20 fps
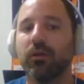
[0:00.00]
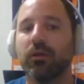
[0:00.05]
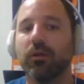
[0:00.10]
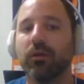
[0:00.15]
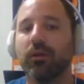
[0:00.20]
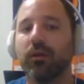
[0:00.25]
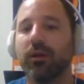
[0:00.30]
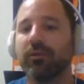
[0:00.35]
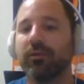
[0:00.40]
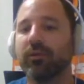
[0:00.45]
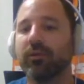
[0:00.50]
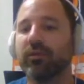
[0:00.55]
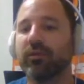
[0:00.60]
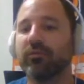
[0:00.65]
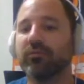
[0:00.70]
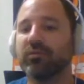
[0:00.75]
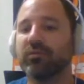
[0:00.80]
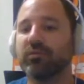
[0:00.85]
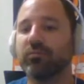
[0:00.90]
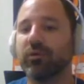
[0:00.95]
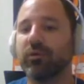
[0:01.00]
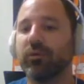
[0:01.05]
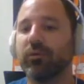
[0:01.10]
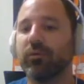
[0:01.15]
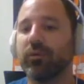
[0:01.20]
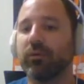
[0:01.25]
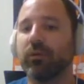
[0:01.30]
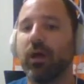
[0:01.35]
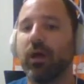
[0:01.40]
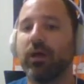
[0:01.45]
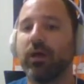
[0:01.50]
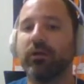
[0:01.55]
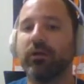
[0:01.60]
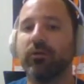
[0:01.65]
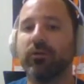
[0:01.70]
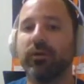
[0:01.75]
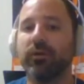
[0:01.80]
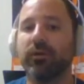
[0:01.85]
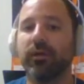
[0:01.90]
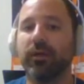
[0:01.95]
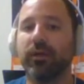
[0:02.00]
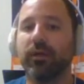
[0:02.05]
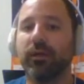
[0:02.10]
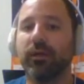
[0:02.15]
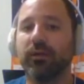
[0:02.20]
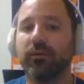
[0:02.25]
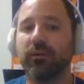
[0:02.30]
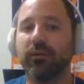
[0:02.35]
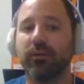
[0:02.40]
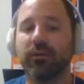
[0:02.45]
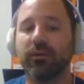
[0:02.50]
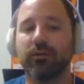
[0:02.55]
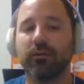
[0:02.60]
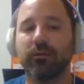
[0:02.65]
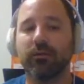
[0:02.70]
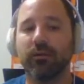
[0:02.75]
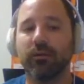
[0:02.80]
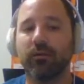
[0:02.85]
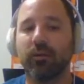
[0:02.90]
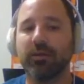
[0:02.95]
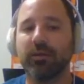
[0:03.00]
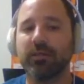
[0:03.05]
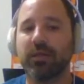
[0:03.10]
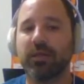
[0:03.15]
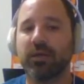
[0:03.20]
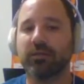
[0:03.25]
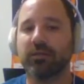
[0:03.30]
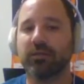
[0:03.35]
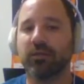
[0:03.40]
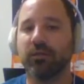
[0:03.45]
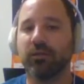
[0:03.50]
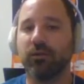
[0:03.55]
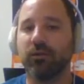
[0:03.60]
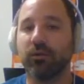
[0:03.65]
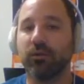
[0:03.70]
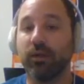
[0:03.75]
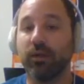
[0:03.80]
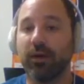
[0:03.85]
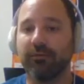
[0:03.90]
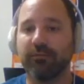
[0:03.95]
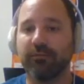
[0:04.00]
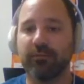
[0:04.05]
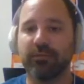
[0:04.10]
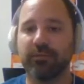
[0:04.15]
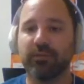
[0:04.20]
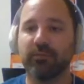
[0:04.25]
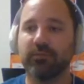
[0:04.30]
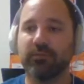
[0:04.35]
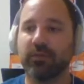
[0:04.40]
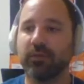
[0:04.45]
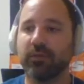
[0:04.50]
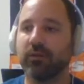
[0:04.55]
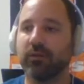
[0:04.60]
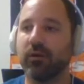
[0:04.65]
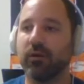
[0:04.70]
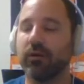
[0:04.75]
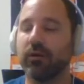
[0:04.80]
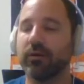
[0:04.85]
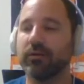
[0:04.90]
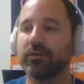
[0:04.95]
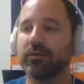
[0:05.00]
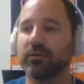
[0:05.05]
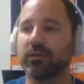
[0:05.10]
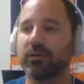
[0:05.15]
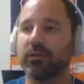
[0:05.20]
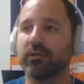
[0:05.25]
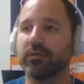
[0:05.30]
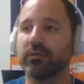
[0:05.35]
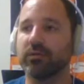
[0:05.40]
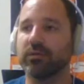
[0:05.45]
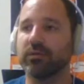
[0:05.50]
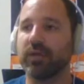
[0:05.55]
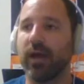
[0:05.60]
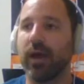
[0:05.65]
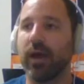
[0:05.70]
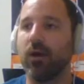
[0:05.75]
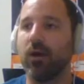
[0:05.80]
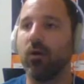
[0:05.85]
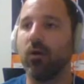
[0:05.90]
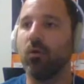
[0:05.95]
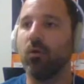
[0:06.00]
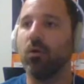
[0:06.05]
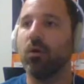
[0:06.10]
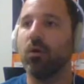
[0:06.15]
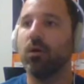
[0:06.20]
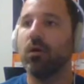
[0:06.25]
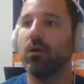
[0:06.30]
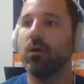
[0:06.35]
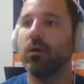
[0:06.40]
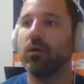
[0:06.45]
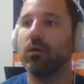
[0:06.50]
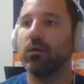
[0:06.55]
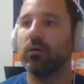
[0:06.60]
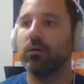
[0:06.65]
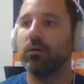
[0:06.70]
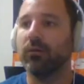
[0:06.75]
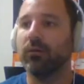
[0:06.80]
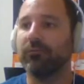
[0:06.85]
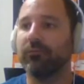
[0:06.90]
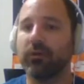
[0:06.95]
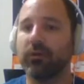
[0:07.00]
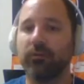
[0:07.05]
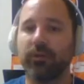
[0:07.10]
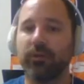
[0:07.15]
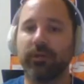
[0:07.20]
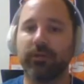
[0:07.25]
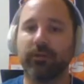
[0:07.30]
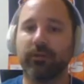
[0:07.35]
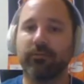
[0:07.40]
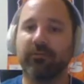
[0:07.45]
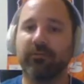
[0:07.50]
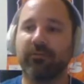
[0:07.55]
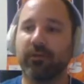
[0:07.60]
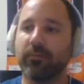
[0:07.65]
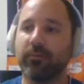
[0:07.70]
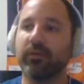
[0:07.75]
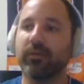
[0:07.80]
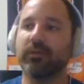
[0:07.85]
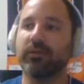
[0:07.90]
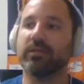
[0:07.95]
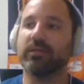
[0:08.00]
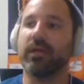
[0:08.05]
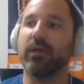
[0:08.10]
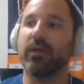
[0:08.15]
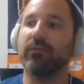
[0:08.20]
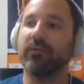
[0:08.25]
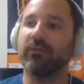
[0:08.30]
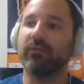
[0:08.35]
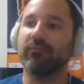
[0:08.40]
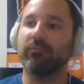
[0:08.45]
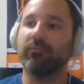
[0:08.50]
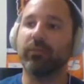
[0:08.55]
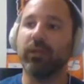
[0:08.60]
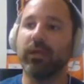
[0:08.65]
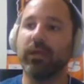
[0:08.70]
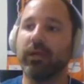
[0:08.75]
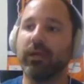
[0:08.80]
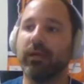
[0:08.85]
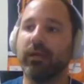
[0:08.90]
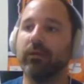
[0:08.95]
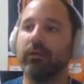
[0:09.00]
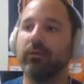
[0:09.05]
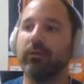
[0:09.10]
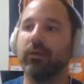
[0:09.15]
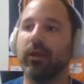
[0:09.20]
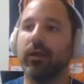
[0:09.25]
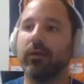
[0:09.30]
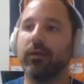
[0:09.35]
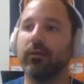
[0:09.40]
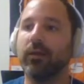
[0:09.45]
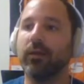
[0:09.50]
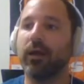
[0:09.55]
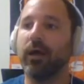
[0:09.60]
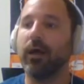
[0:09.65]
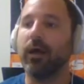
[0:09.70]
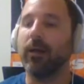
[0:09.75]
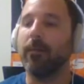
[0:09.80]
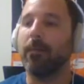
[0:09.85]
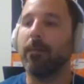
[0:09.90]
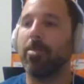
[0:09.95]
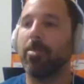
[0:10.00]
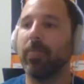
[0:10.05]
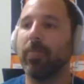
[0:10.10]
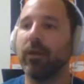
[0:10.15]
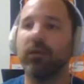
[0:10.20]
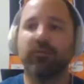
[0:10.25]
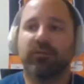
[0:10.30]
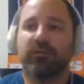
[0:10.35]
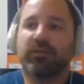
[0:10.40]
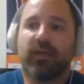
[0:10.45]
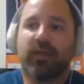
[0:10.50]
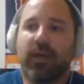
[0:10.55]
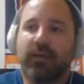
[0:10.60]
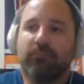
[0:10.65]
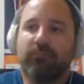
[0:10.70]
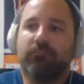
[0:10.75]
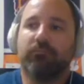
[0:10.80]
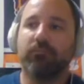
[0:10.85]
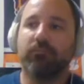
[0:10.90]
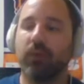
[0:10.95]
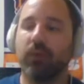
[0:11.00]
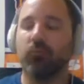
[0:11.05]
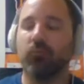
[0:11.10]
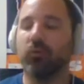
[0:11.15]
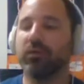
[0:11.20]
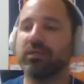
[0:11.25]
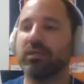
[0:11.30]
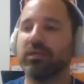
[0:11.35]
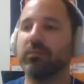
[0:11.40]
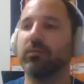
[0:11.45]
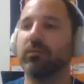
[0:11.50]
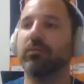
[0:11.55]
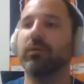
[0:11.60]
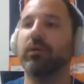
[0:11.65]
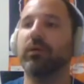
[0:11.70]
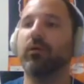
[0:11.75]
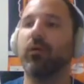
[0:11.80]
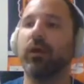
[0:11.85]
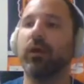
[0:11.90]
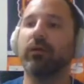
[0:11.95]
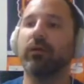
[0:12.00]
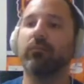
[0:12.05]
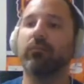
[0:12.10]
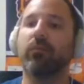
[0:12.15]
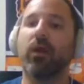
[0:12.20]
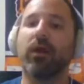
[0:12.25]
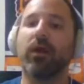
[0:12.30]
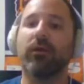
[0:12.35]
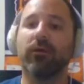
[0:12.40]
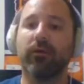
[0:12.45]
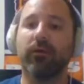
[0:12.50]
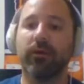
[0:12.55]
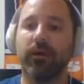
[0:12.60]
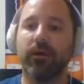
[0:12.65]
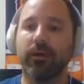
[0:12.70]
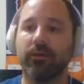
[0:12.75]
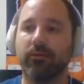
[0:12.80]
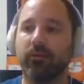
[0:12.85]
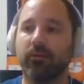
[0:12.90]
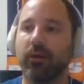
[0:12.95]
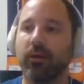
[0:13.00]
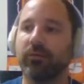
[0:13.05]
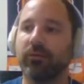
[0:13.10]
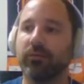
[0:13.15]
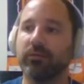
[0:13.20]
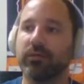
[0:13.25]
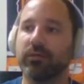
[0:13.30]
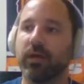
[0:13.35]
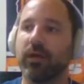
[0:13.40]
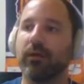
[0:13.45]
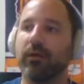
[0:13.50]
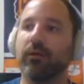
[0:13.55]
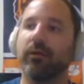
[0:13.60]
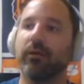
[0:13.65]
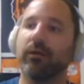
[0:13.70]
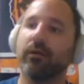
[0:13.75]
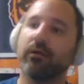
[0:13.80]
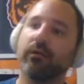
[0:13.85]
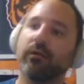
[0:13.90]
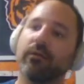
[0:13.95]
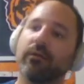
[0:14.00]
I think they've just played with a lot of unity. I think the White Sox could learn a lot from a team like the Guardians, like just how fundamentally sound they've played, and just had what seemed to be great camaraderie throughout the entire year.